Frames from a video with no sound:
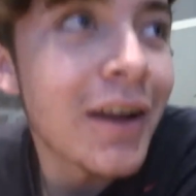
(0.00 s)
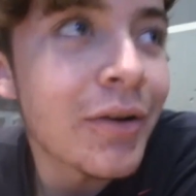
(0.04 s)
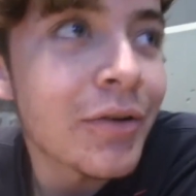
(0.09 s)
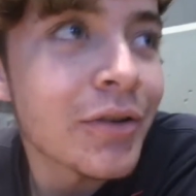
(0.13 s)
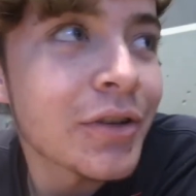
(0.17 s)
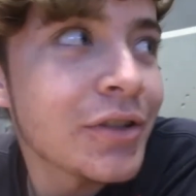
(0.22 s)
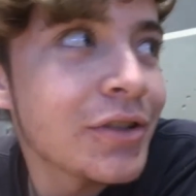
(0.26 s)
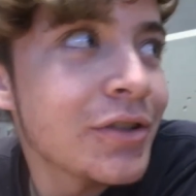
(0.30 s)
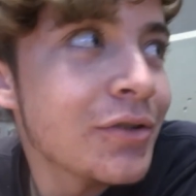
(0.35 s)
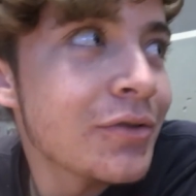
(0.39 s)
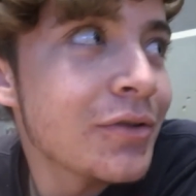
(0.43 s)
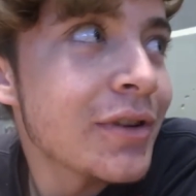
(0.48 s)
How are
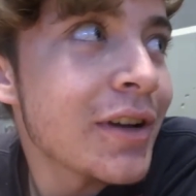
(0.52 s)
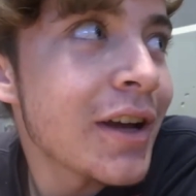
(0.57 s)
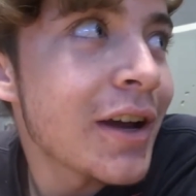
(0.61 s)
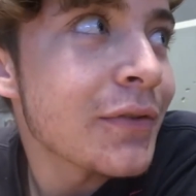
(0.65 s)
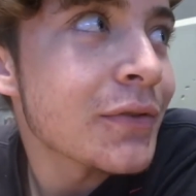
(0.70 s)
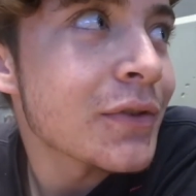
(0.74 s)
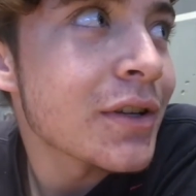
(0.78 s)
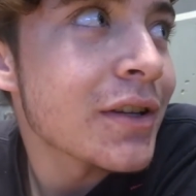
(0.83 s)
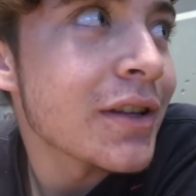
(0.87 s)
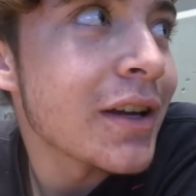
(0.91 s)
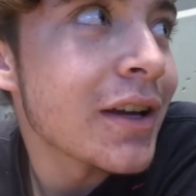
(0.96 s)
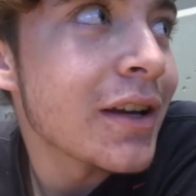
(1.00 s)
you doing
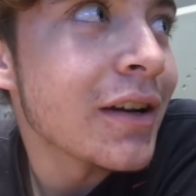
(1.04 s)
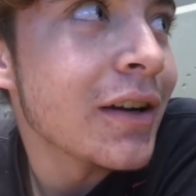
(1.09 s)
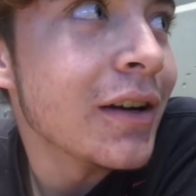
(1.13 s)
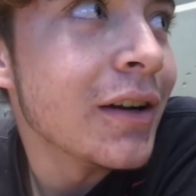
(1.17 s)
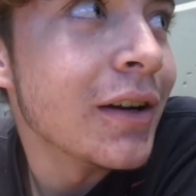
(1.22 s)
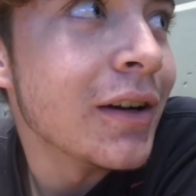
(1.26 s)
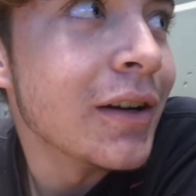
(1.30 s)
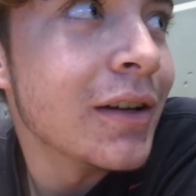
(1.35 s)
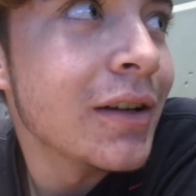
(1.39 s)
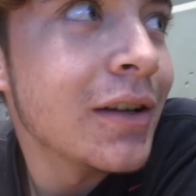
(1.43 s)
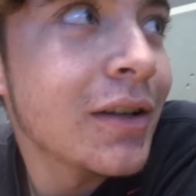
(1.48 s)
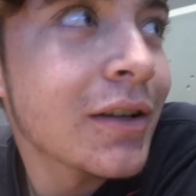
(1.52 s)
after
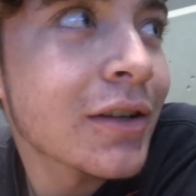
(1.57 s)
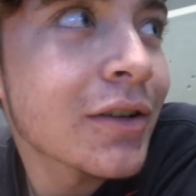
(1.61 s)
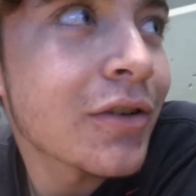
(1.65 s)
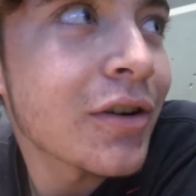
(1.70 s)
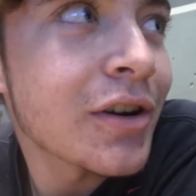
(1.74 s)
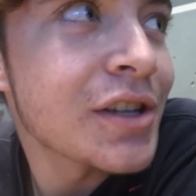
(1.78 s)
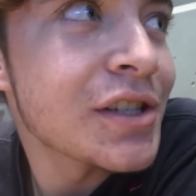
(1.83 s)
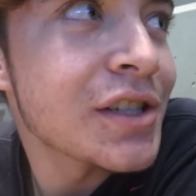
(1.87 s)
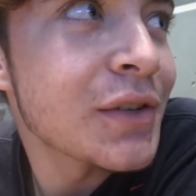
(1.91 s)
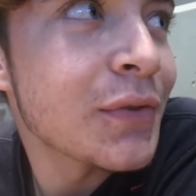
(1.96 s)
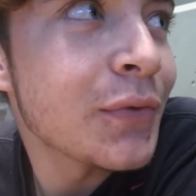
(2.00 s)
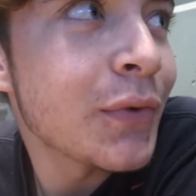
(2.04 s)
that
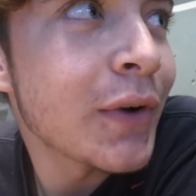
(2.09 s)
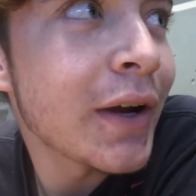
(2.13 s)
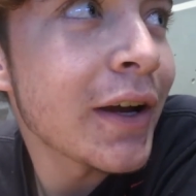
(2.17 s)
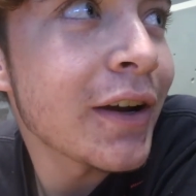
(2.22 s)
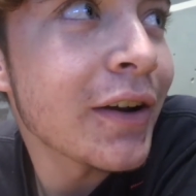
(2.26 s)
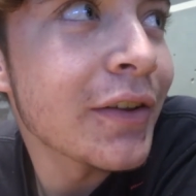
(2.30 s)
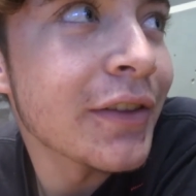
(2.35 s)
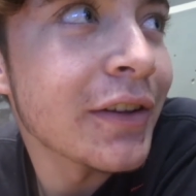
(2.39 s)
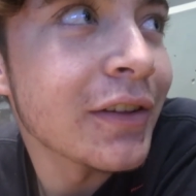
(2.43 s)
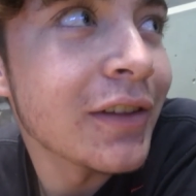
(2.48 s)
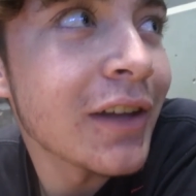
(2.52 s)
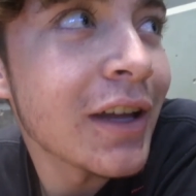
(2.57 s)
crazy fight
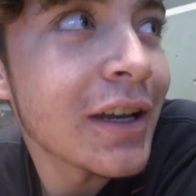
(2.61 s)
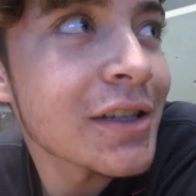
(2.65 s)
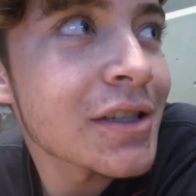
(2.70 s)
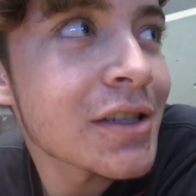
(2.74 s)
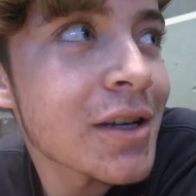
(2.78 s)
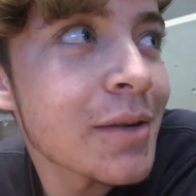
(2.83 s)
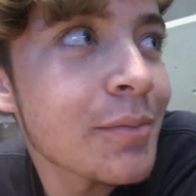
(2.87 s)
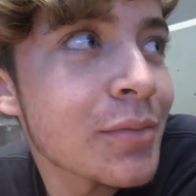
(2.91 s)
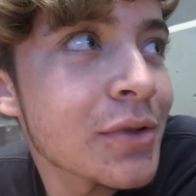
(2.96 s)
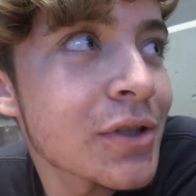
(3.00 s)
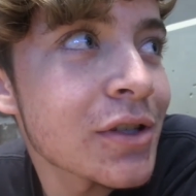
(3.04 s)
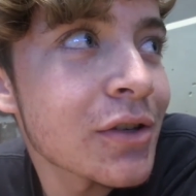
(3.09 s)
on the
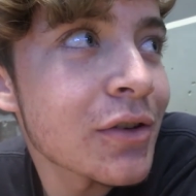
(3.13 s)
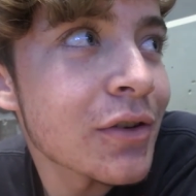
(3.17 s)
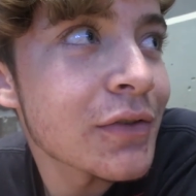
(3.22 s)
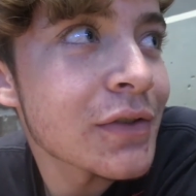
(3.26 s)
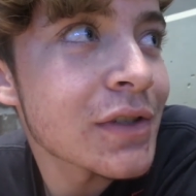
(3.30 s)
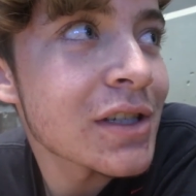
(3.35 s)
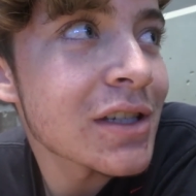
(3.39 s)
last episode of